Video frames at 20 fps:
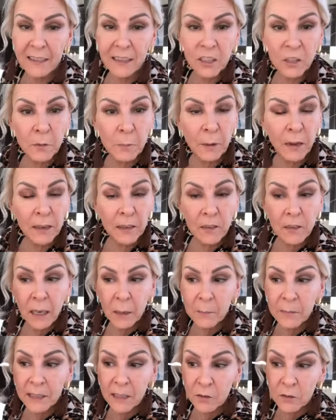the new bundle
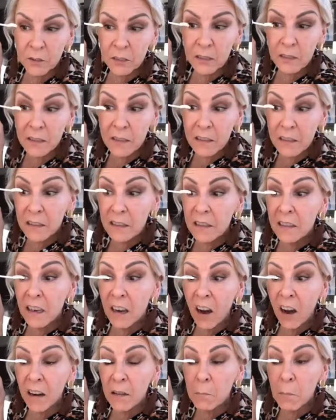comes out
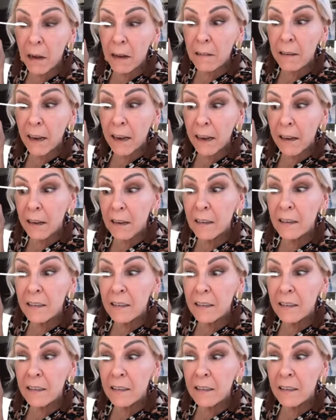on Monday.